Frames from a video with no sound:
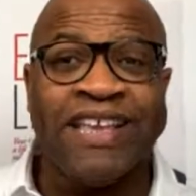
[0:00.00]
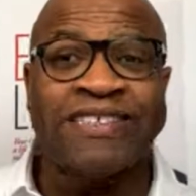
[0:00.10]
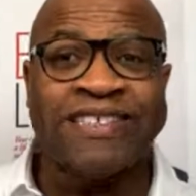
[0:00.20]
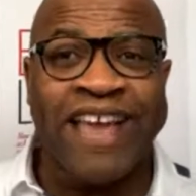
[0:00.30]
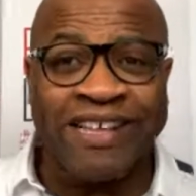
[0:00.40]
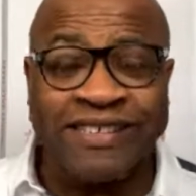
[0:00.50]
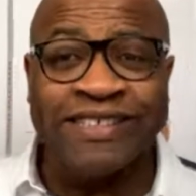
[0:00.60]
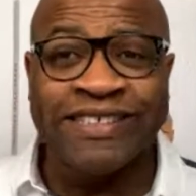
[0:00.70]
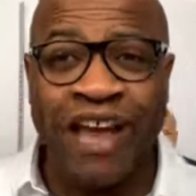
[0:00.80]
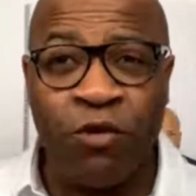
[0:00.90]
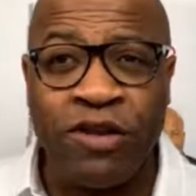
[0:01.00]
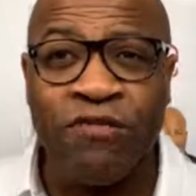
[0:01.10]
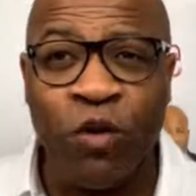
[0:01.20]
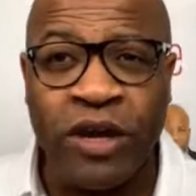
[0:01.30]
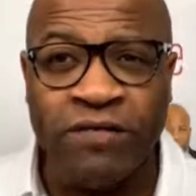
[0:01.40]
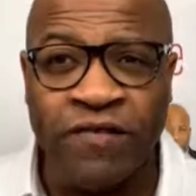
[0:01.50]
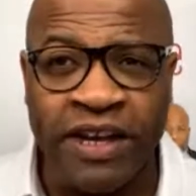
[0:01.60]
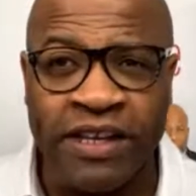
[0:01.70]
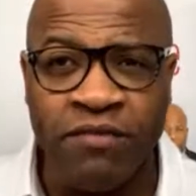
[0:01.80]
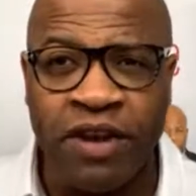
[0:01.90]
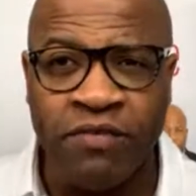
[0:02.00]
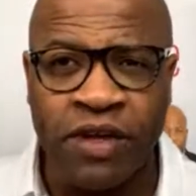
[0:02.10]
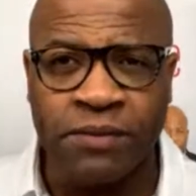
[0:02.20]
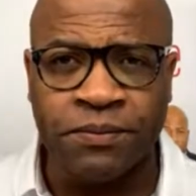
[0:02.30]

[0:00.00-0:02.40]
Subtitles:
is necessary for effective living.